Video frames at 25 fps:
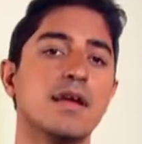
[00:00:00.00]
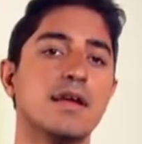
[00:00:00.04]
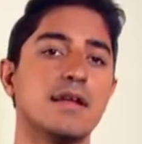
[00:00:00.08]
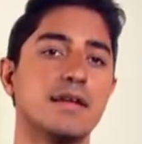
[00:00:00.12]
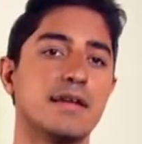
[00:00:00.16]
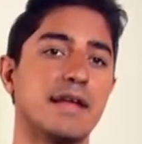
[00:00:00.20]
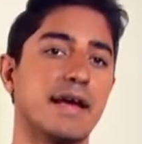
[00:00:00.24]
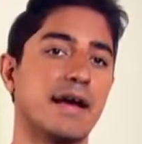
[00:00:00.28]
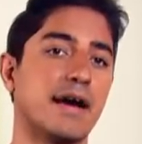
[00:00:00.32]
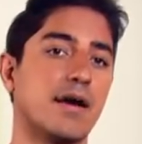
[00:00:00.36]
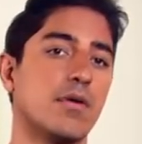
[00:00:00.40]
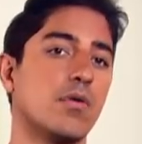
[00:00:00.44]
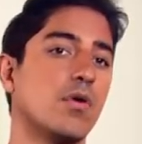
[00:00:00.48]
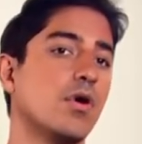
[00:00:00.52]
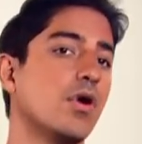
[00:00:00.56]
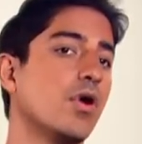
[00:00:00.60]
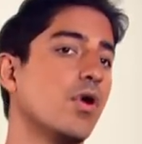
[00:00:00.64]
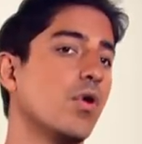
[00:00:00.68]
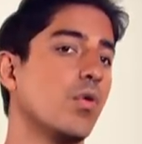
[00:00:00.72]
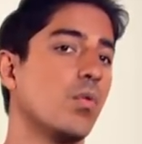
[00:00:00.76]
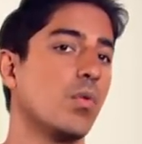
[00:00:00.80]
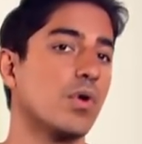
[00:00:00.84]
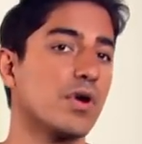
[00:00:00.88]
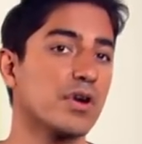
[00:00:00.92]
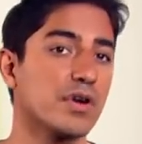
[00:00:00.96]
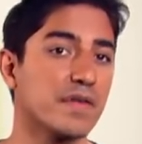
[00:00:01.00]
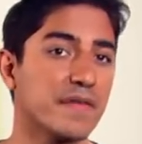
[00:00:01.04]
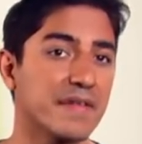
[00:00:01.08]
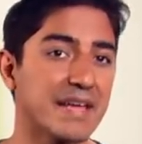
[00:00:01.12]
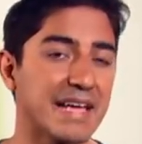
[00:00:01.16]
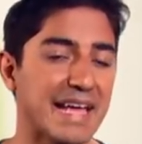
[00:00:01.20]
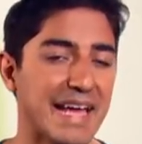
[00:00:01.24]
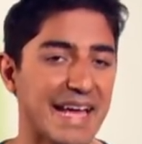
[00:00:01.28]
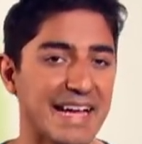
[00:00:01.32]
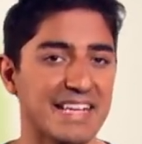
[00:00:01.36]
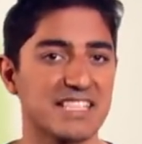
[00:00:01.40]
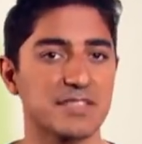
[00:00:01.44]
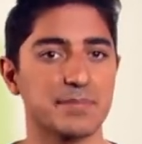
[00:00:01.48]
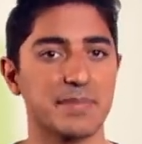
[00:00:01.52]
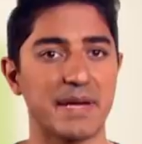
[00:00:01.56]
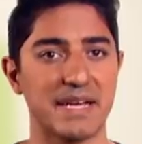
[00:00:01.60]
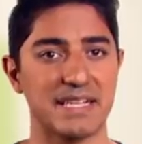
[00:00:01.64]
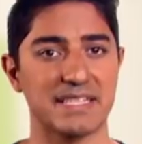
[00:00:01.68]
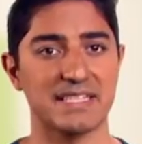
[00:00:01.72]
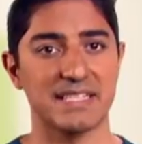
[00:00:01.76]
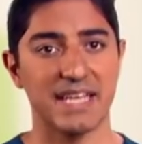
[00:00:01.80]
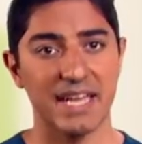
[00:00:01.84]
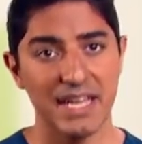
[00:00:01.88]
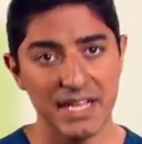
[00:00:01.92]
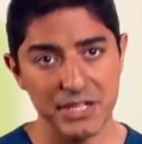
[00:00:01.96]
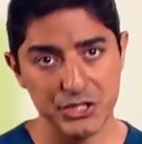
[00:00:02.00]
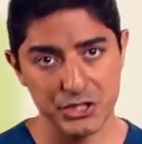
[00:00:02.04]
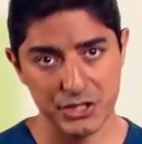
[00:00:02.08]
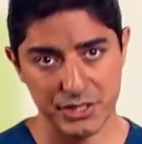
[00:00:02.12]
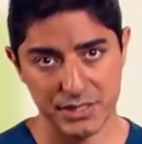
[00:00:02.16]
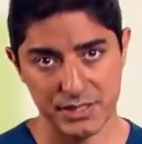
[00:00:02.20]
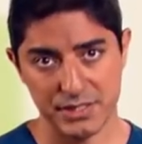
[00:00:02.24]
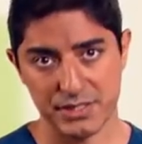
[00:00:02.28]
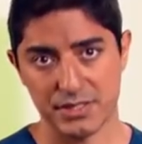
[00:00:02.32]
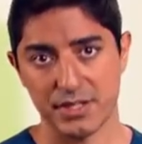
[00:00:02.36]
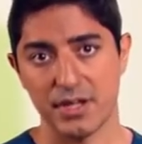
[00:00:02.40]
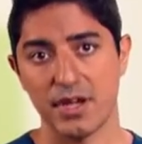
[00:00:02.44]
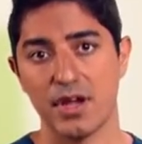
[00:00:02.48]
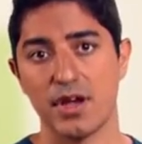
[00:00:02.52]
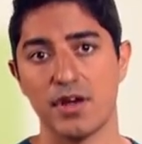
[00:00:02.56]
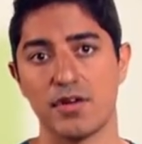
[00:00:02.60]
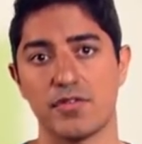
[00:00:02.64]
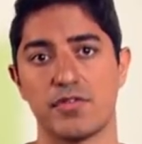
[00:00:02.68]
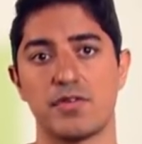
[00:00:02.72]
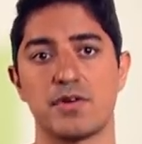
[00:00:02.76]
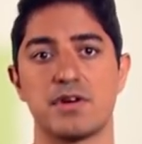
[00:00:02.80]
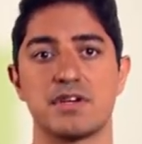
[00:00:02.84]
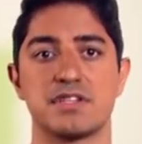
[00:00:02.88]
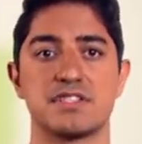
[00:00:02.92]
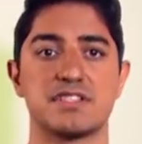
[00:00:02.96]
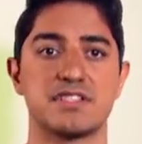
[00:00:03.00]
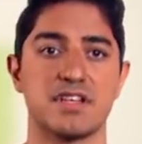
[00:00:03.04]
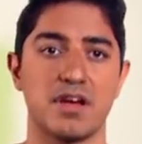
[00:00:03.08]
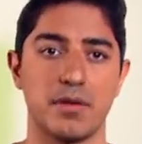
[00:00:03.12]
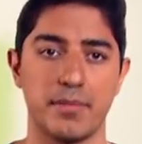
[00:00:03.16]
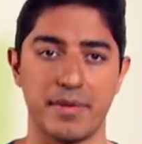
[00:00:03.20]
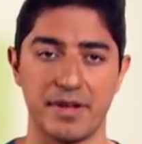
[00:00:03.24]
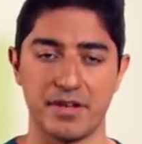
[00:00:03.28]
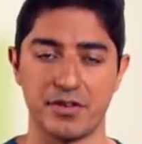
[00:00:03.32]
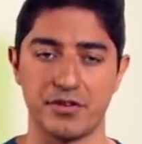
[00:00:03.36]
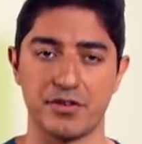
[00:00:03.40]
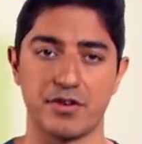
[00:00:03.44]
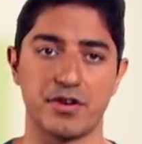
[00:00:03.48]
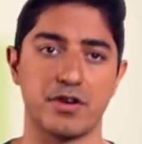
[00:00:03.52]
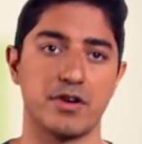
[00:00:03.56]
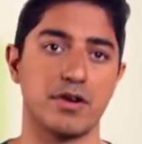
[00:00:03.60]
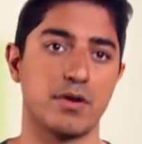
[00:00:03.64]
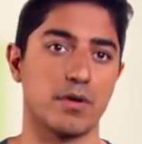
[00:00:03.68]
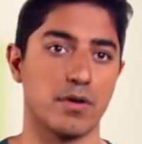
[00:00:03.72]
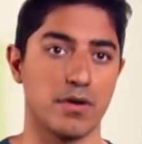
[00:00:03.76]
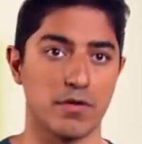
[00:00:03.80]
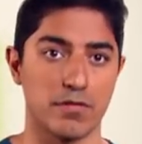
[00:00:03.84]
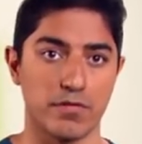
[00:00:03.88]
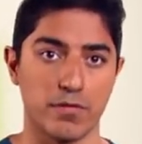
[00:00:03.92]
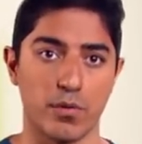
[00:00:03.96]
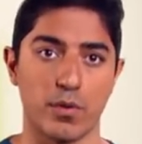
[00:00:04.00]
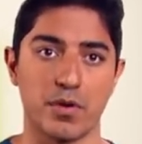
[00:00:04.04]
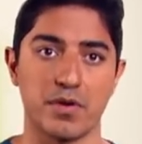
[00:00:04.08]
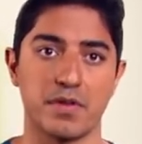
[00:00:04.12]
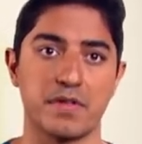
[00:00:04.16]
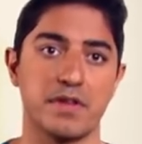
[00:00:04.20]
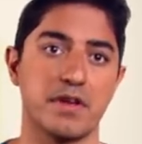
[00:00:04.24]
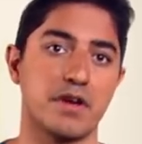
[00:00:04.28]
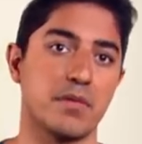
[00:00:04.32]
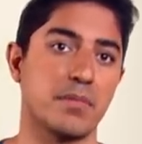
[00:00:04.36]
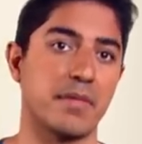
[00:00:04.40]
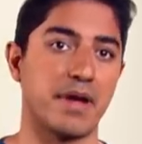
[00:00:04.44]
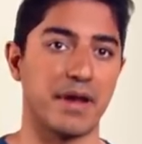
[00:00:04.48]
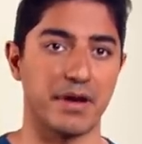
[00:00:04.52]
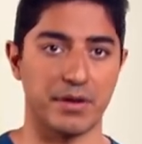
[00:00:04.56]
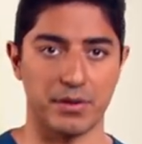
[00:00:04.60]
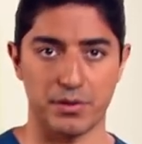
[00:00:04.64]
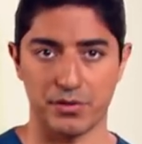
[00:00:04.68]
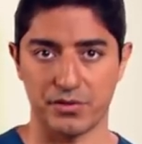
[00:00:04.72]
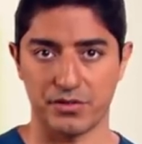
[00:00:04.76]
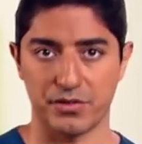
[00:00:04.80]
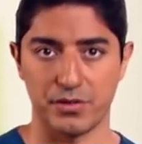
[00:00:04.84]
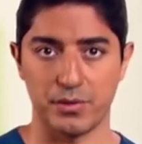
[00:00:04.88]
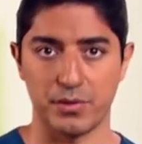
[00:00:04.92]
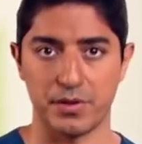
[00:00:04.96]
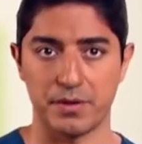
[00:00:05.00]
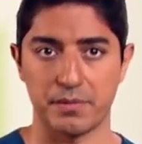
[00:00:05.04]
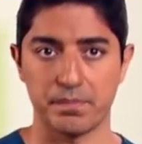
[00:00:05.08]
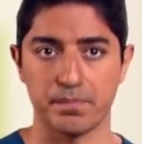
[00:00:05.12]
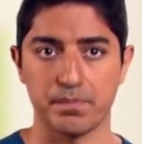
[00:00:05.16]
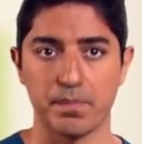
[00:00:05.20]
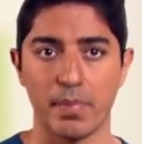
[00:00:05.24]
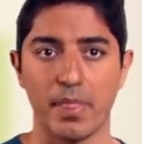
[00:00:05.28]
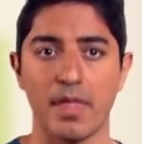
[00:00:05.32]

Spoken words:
Now, what are the expectations for a sub-intern or a fourth-year medical student?